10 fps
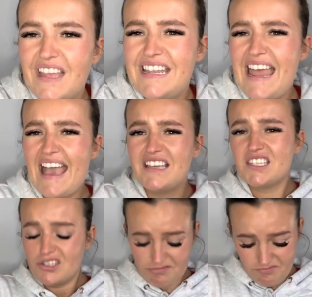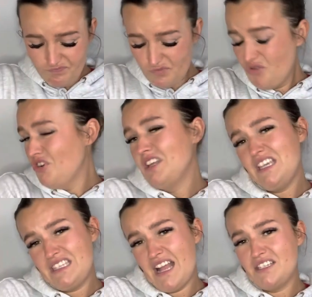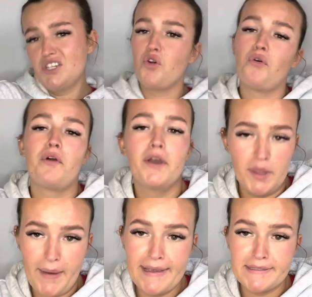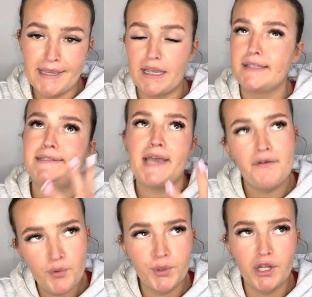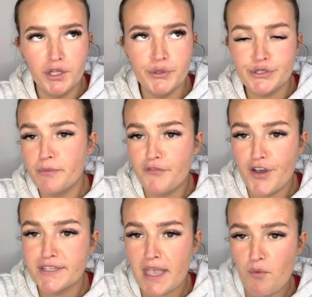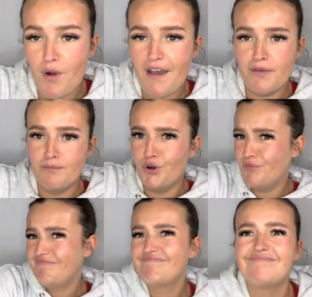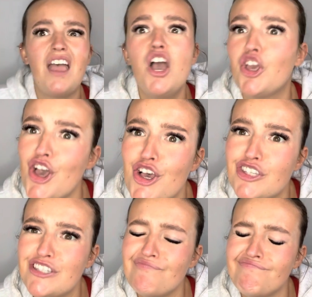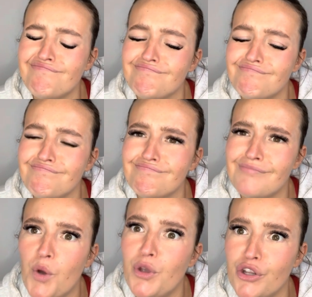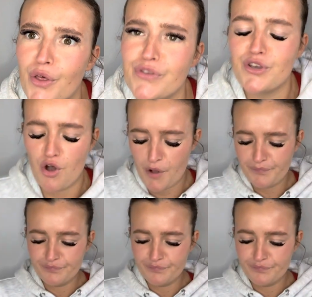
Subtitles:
Next, really standard, really basic, definitely gonna lose them the first time I wear them, but girls, we all know the score.